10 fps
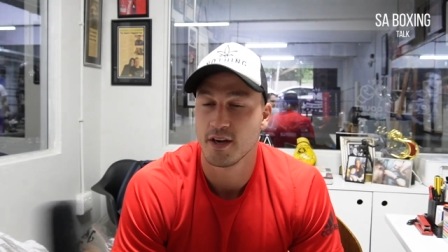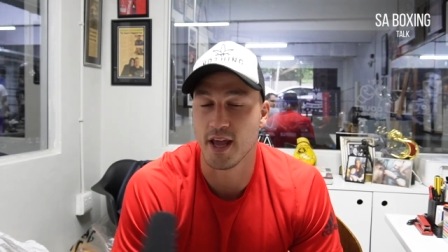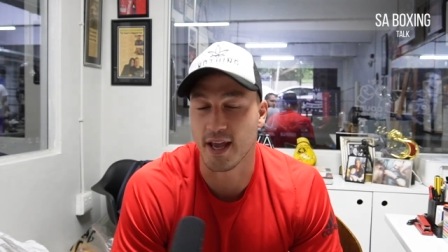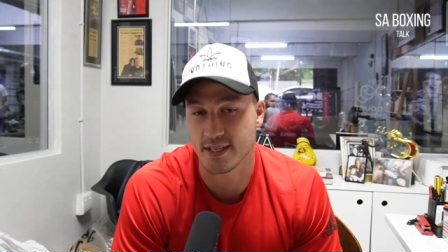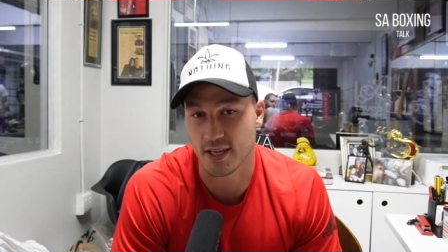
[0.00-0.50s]

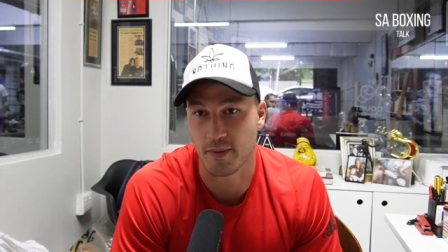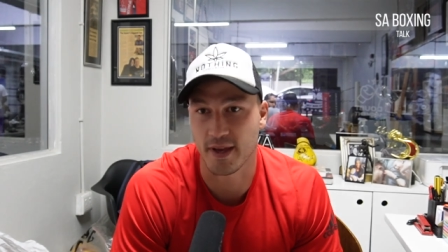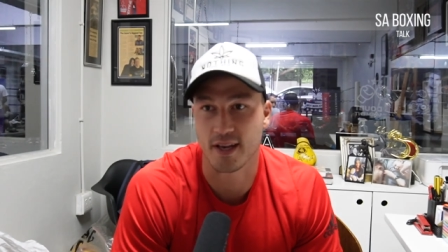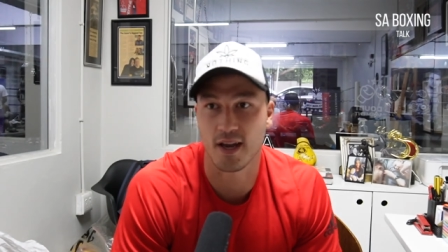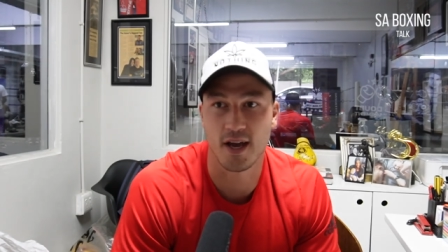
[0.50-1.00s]
No, it's going to be
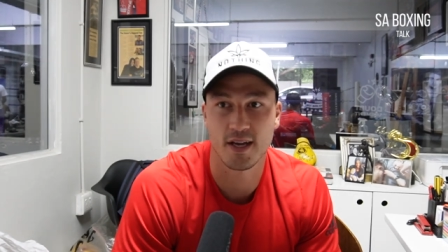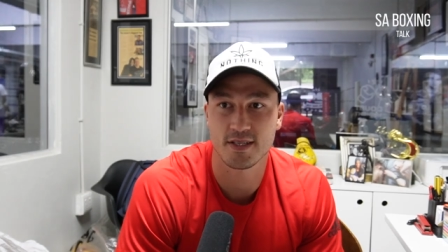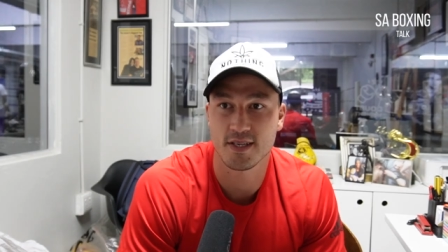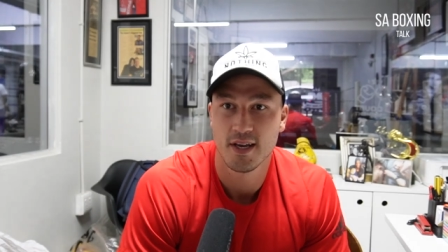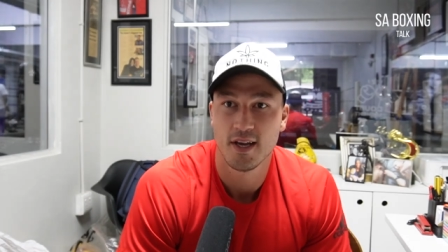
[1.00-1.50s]
at
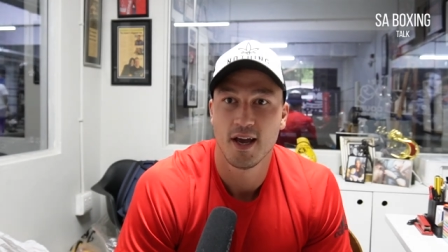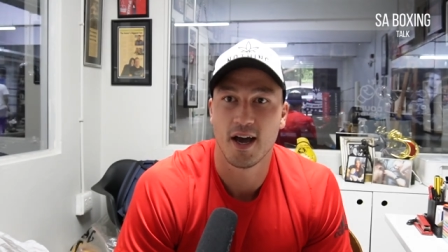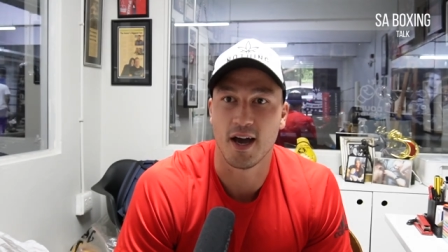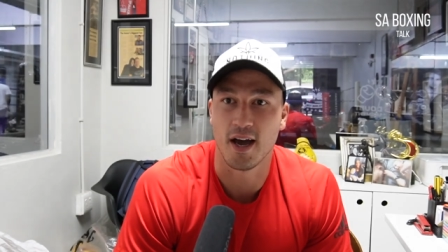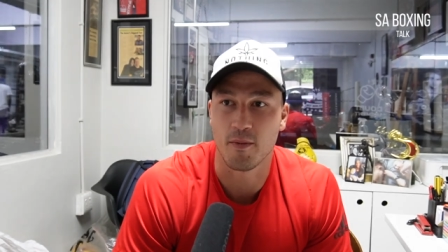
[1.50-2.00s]
night.
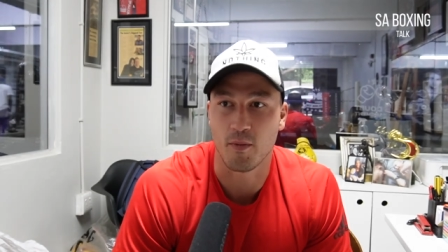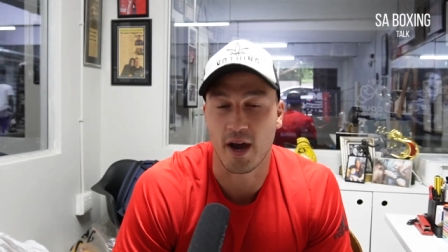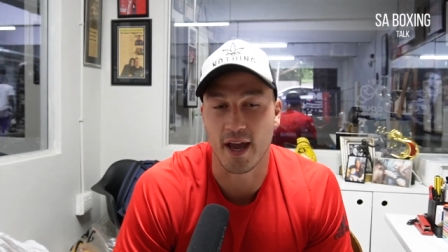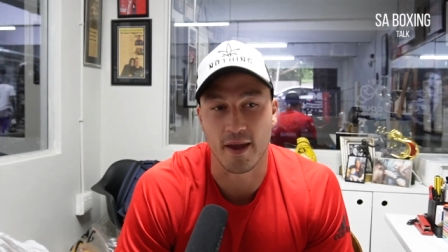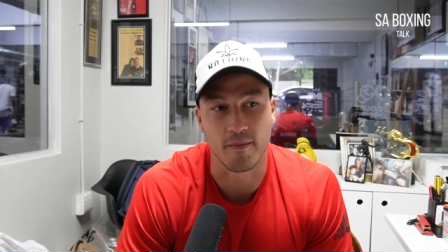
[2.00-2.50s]

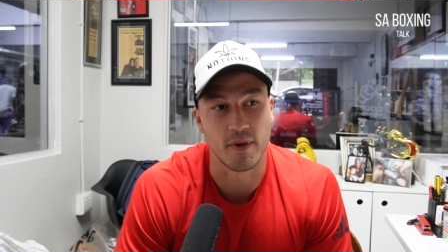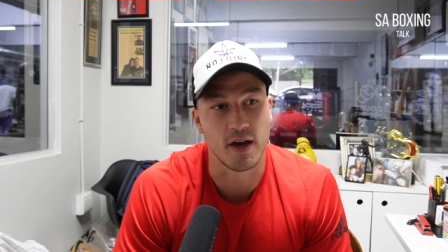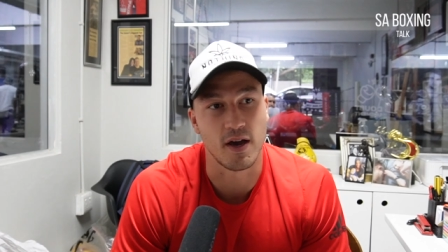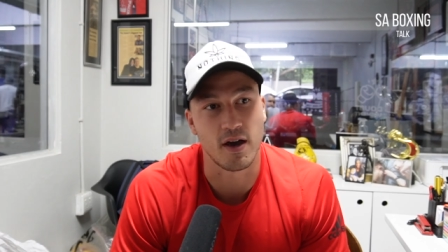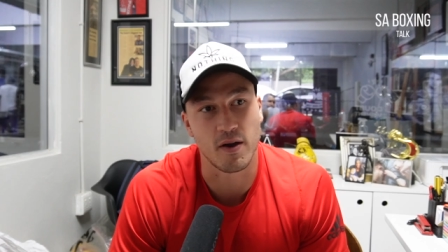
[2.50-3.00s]
I
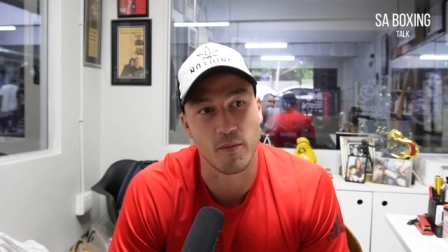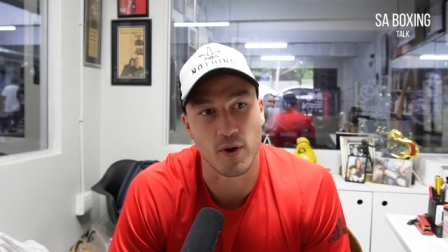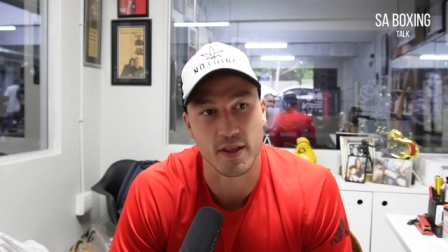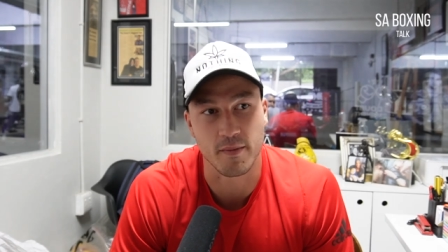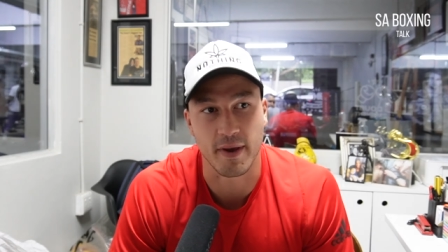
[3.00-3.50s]
am
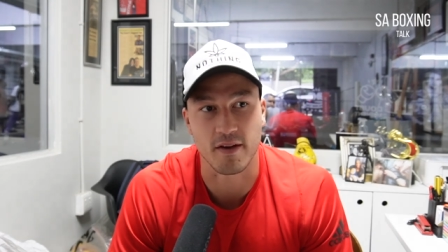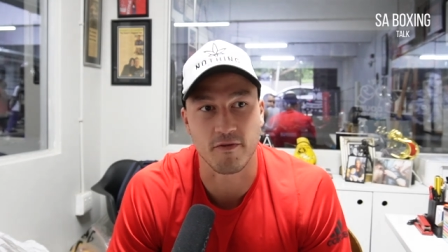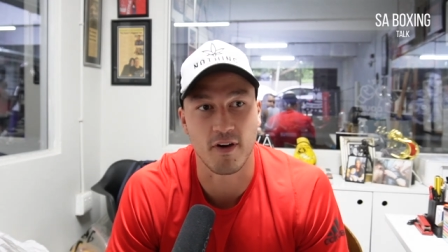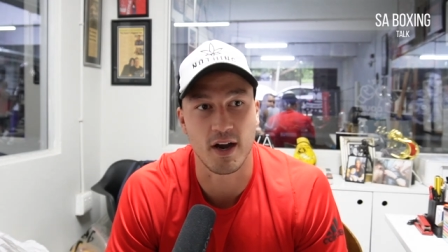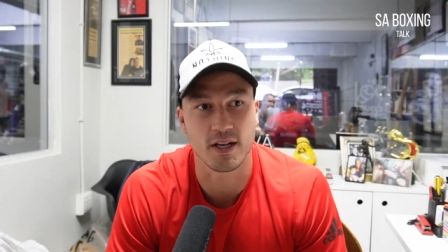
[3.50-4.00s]
one of the main
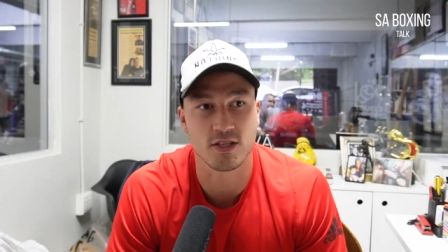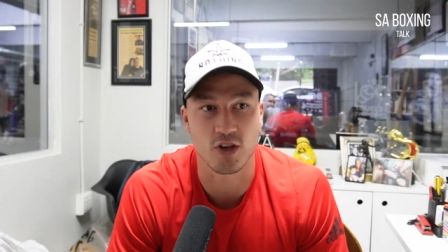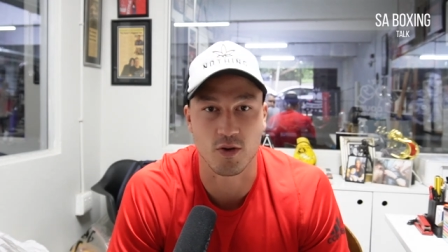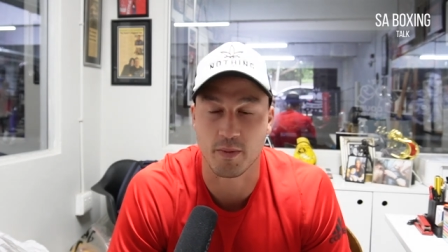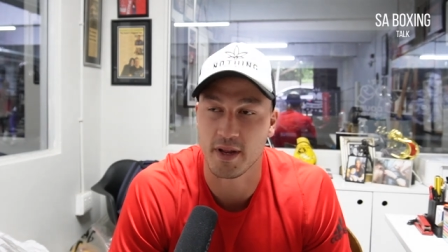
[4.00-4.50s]
fights,
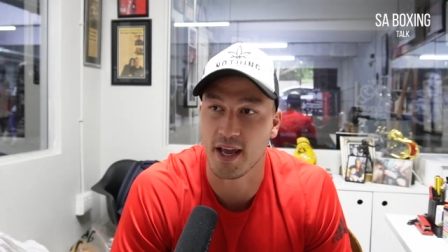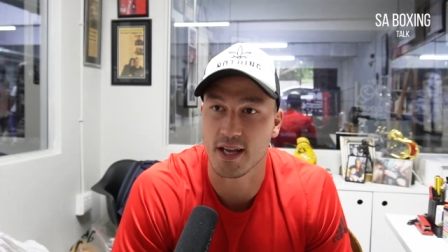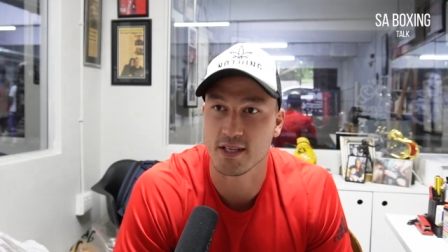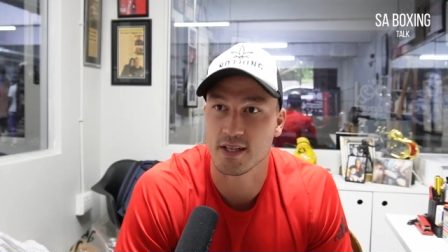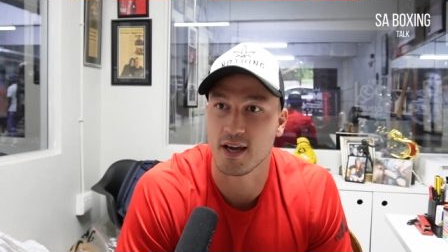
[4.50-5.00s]
so it'll be
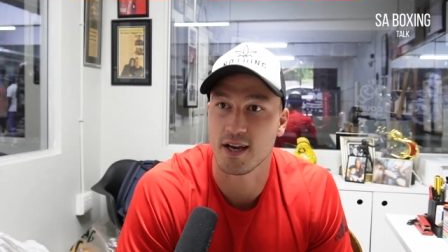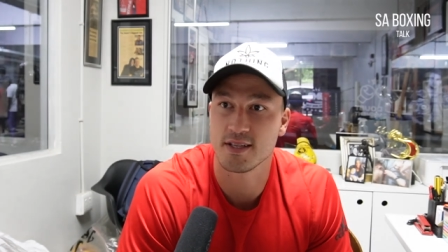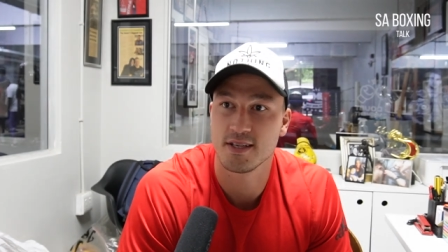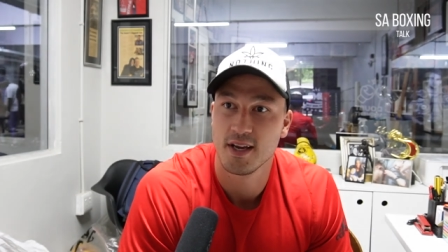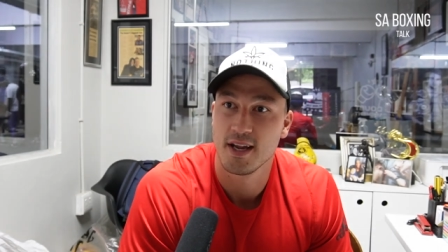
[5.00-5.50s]
late at night.